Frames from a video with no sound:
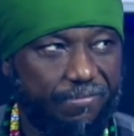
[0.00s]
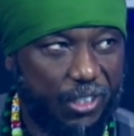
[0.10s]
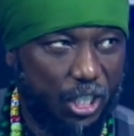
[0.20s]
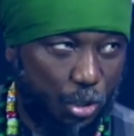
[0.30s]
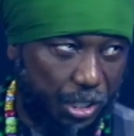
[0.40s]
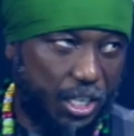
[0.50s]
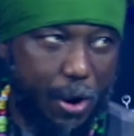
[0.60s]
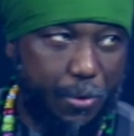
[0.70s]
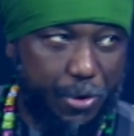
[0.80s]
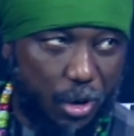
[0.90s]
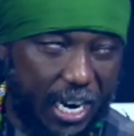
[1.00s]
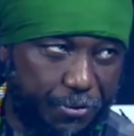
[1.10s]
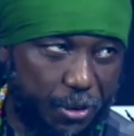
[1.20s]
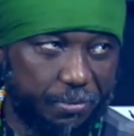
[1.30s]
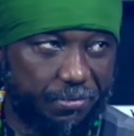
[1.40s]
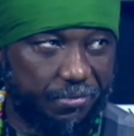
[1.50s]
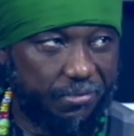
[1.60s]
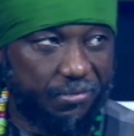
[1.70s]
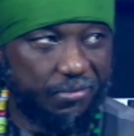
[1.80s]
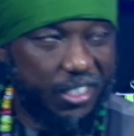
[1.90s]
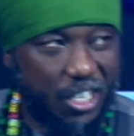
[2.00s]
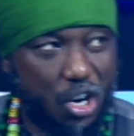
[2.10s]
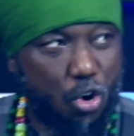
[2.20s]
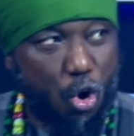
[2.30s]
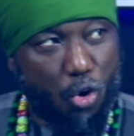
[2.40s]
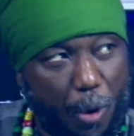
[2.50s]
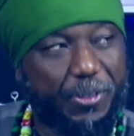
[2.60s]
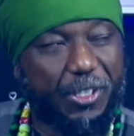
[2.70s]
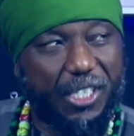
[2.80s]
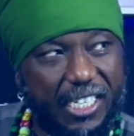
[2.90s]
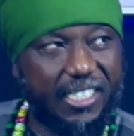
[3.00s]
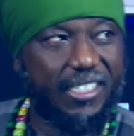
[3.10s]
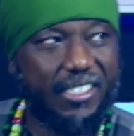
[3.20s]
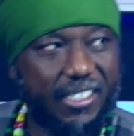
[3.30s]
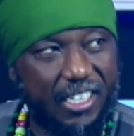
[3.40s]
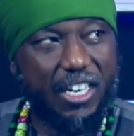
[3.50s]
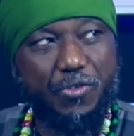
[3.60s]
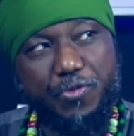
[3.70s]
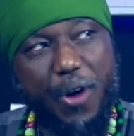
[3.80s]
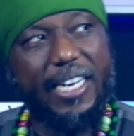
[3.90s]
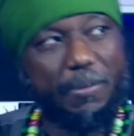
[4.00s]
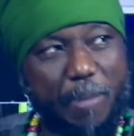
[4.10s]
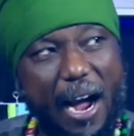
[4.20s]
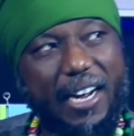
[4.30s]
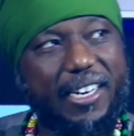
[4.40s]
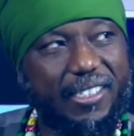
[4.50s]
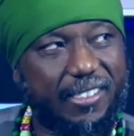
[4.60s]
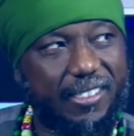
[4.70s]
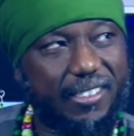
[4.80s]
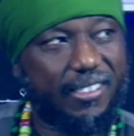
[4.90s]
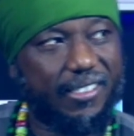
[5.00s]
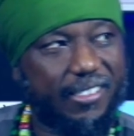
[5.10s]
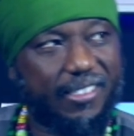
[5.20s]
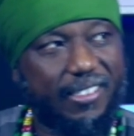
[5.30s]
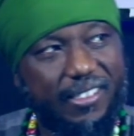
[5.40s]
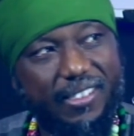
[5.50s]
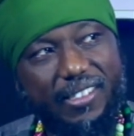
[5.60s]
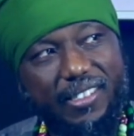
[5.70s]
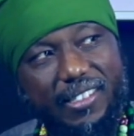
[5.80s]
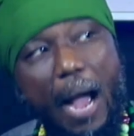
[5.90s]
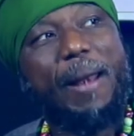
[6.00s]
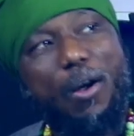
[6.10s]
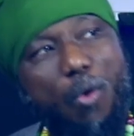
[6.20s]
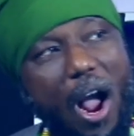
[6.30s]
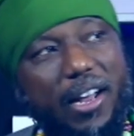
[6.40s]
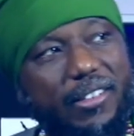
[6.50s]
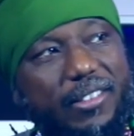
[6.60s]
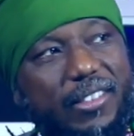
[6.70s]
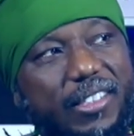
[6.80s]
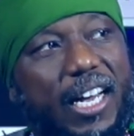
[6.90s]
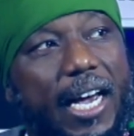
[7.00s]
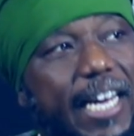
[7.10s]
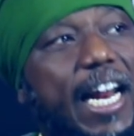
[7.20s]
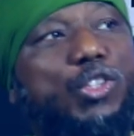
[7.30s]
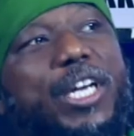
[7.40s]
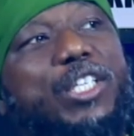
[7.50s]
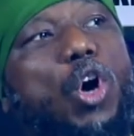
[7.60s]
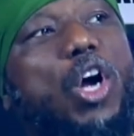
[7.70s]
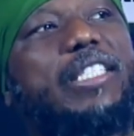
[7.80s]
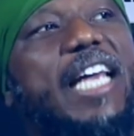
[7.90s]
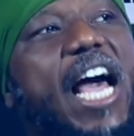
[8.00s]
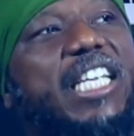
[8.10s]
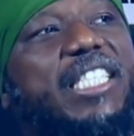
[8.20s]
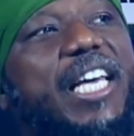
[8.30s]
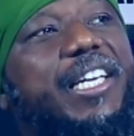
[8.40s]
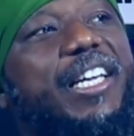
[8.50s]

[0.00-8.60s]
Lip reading: So you see where we got that from. Corruption fights back Ablakwa. In a tweet on Thursday,